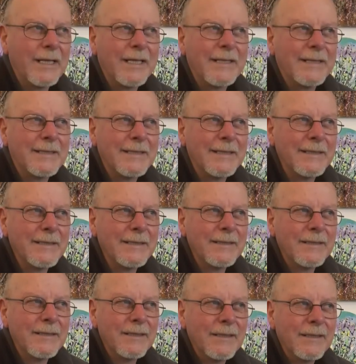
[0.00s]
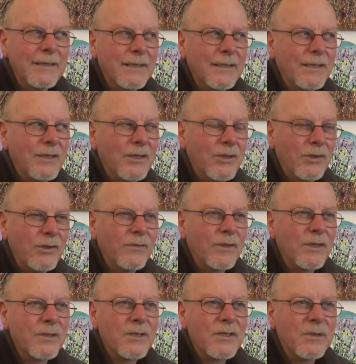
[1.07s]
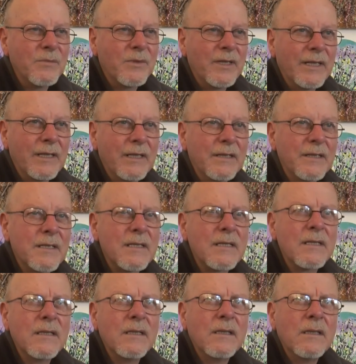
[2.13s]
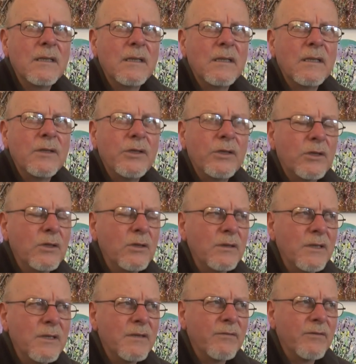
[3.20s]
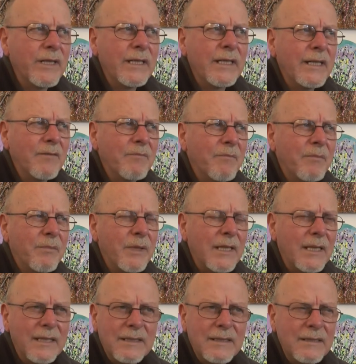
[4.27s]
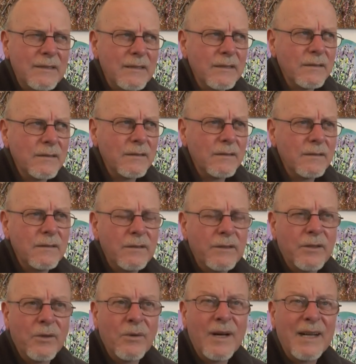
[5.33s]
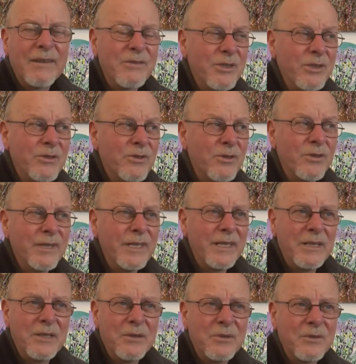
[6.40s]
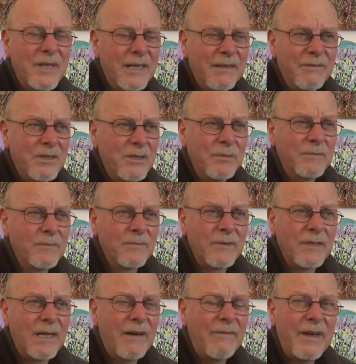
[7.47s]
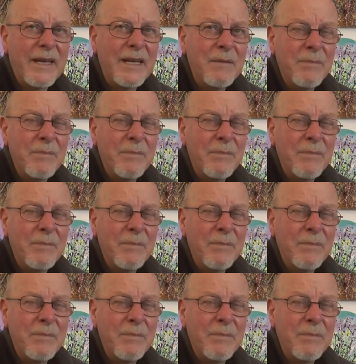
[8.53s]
later you've got something that's you couldn't have really have planned. You don't have to draw it, you don't have to have any